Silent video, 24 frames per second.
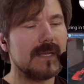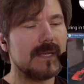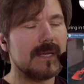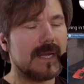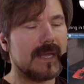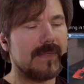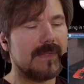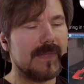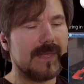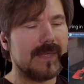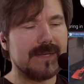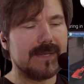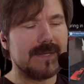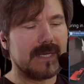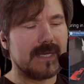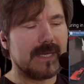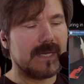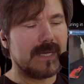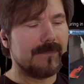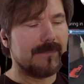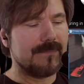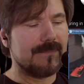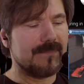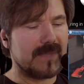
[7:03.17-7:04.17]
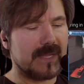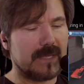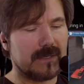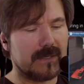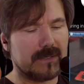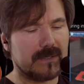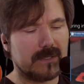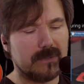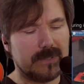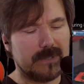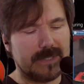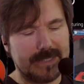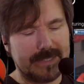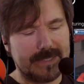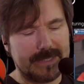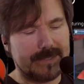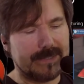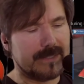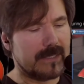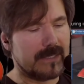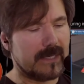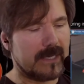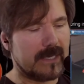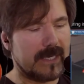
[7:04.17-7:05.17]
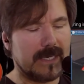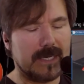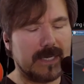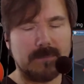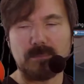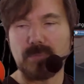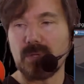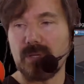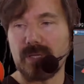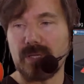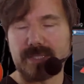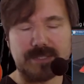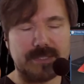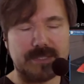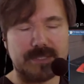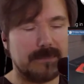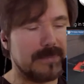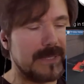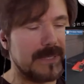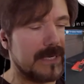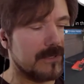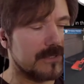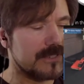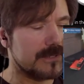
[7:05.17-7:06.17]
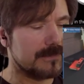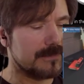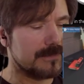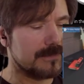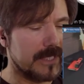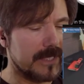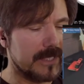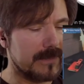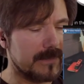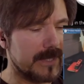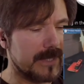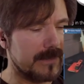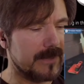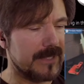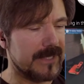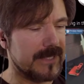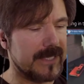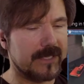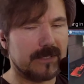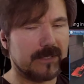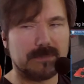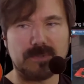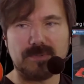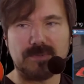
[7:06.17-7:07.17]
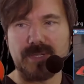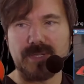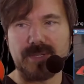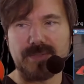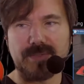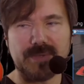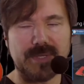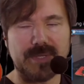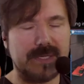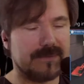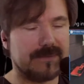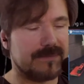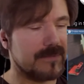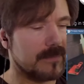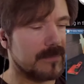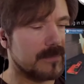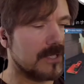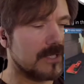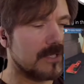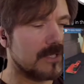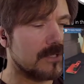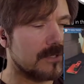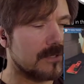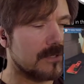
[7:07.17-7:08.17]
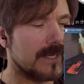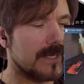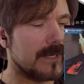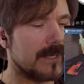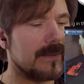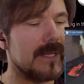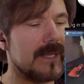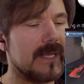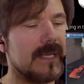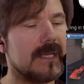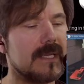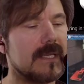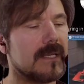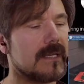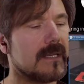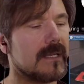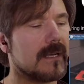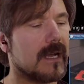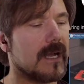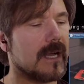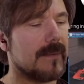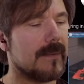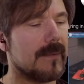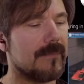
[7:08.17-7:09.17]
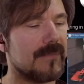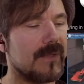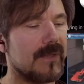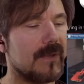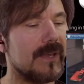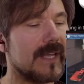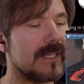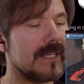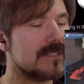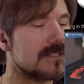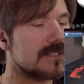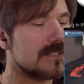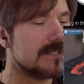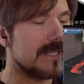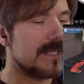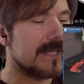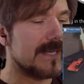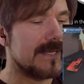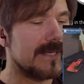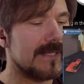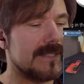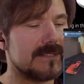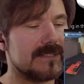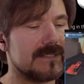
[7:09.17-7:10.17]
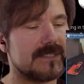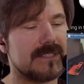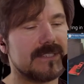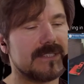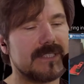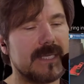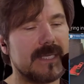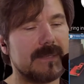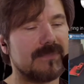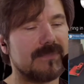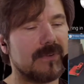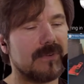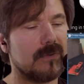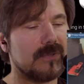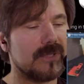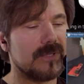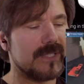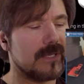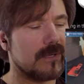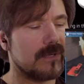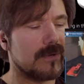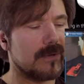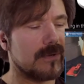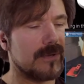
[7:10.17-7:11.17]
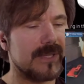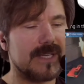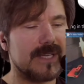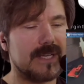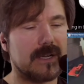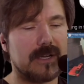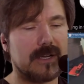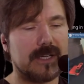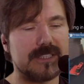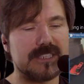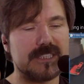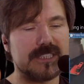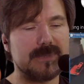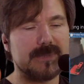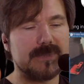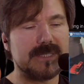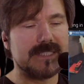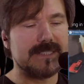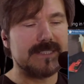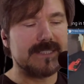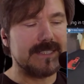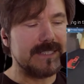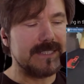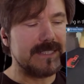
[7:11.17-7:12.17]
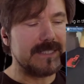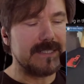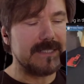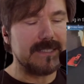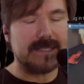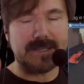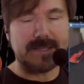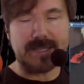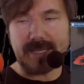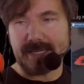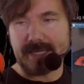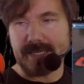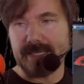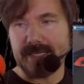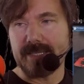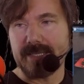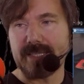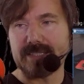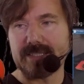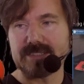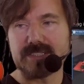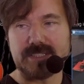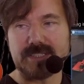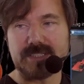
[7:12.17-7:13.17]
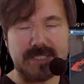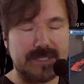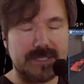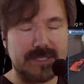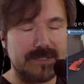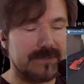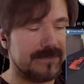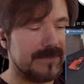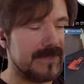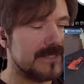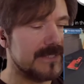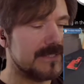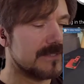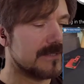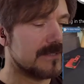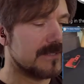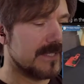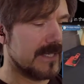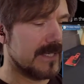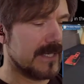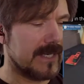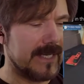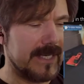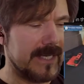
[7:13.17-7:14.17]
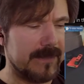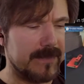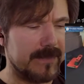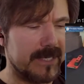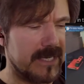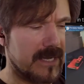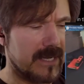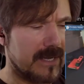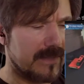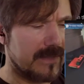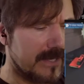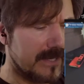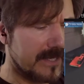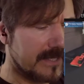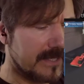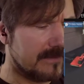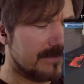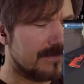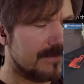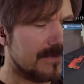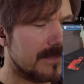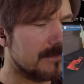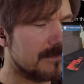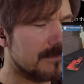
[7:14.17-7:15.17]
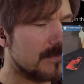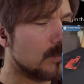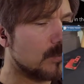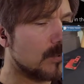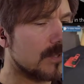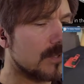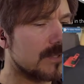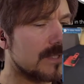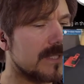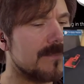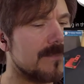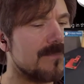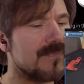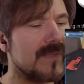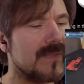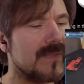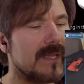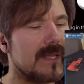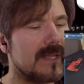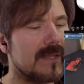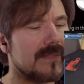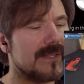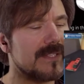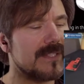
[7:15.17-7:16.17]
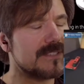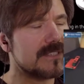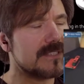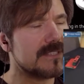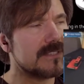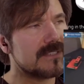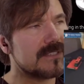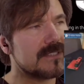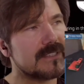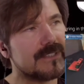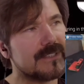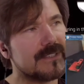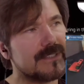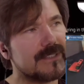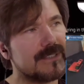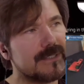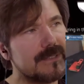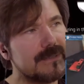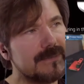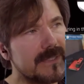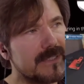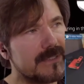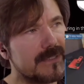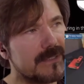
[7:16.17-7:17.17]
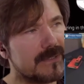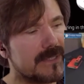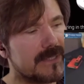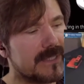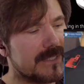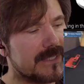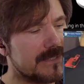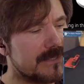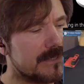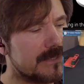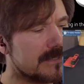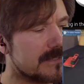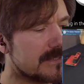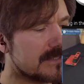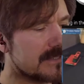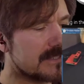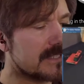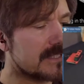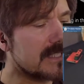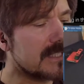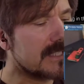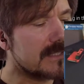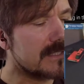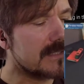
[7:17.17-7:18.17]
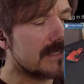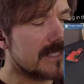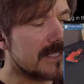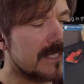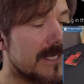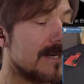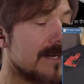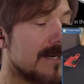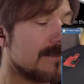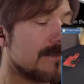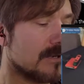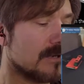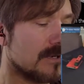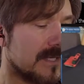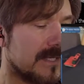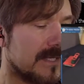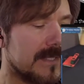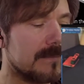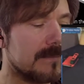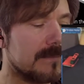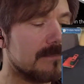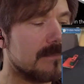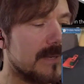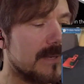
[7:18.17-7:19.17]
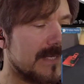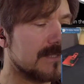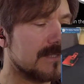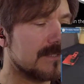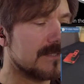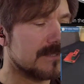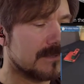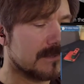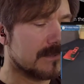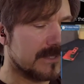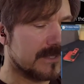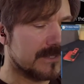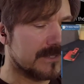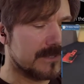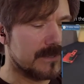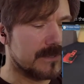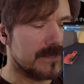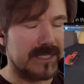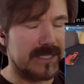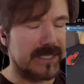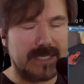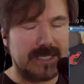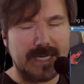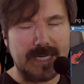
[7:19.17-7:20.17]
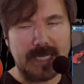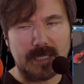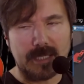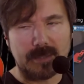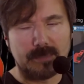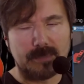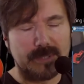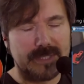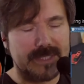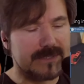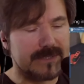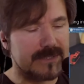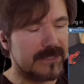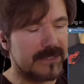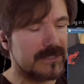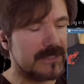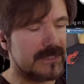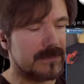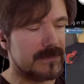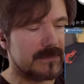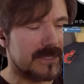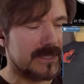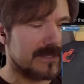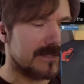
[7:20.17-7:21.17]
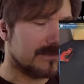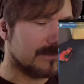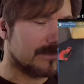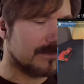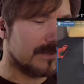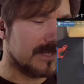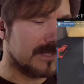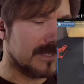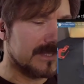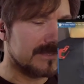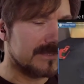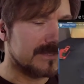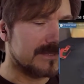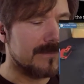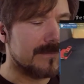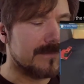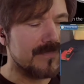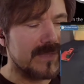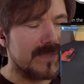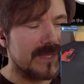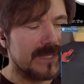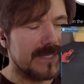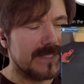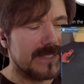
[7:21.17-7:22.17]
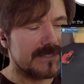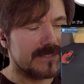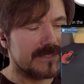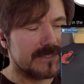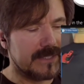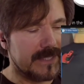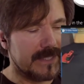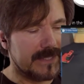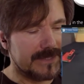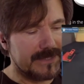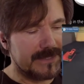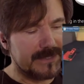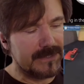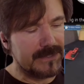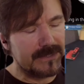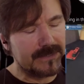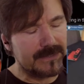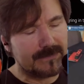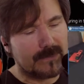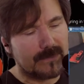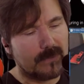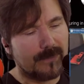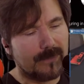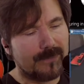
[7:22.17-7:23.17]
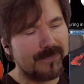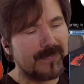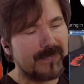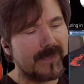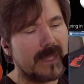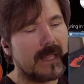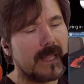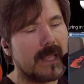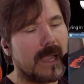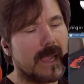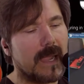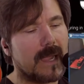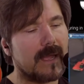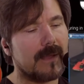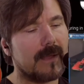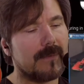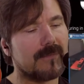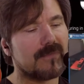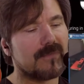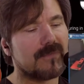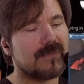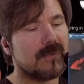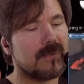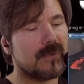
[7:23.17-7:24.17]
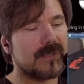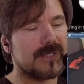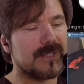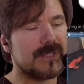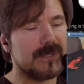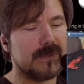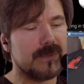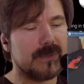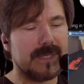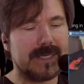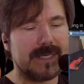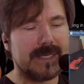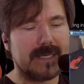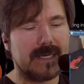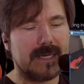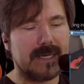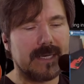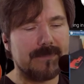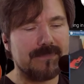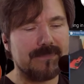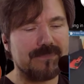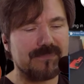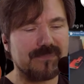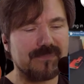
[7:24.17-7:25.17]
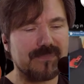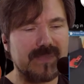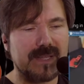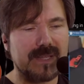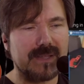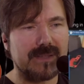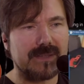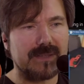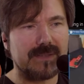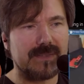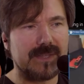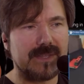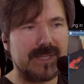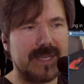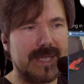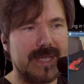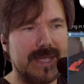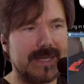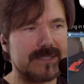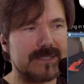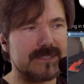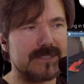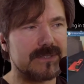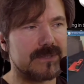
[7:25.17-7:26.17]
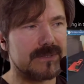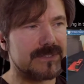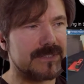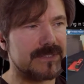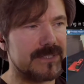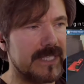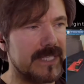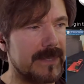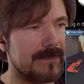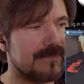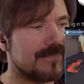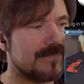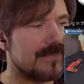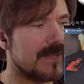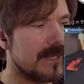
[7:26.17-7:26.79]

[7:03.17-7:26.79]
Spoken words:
And then I'll go ahead and I unplug the power supply. Maybe that'll prevent that from occurring. Next to that is the depth only, or the RGBD. Again, that's another feature that came out, I think, in February. This is the new feature that uses the color camera. Again, make sure that you have a calibrated system, otherwise it's not useful for doing the actual depth